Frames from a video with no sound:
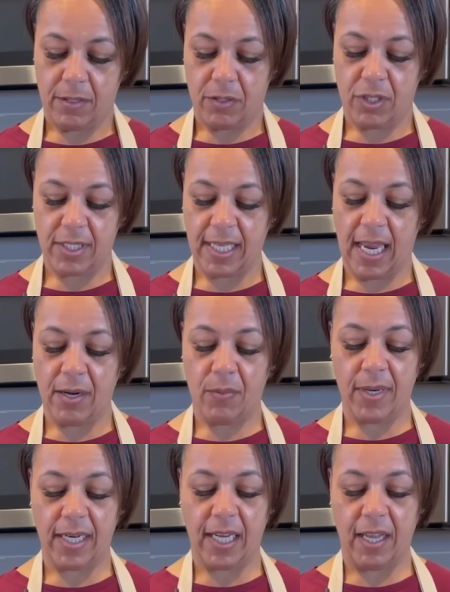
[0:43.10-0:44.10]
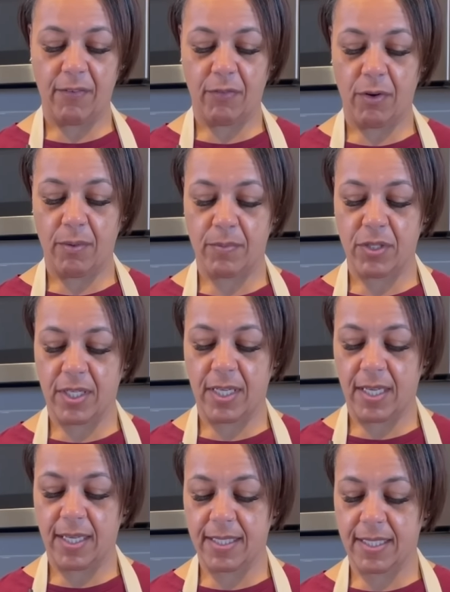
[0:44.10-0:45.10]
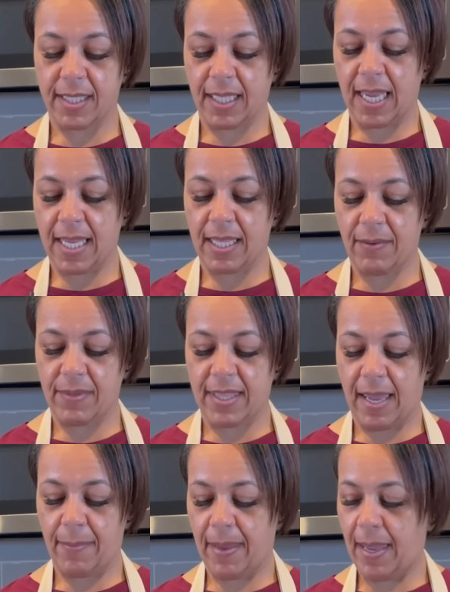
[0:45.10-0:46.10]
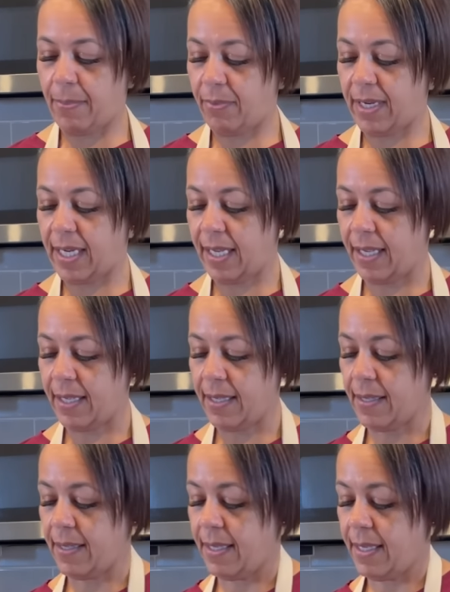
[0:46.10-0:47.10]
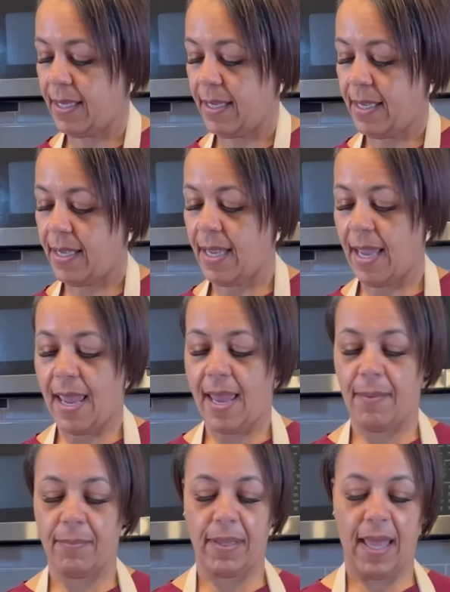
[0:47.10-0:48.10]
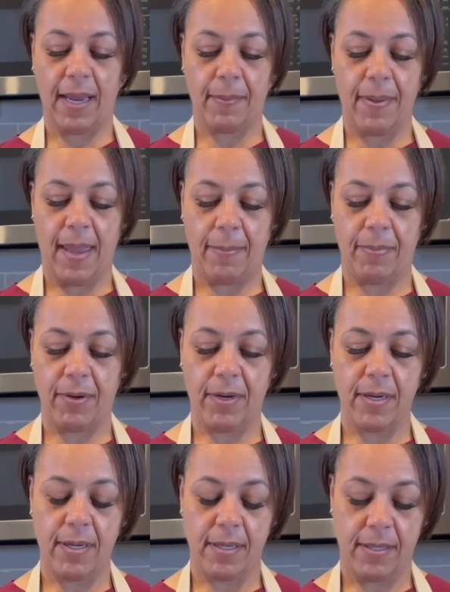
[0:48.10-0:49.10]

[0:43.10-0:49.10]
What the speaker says: Just kind of want to cover them just slightly with that paprika and black pepper.